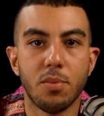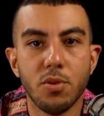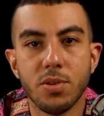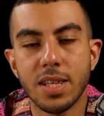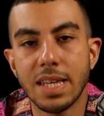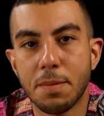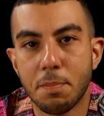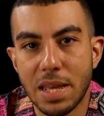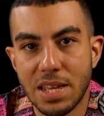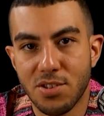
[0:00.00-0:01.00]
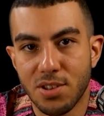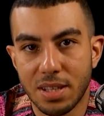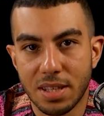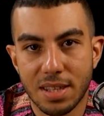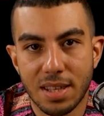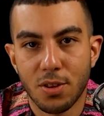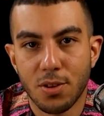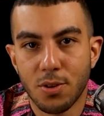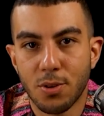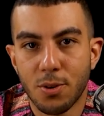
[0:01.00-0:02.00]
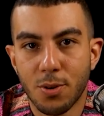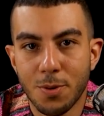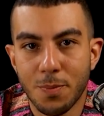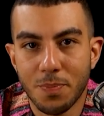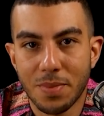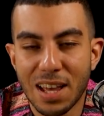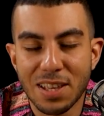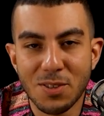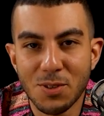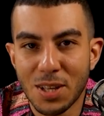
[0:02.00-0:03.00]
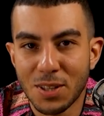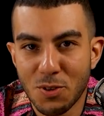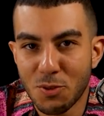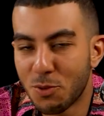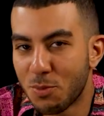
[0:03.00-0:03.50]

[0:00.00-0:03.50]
Blue tick pages. So I know that you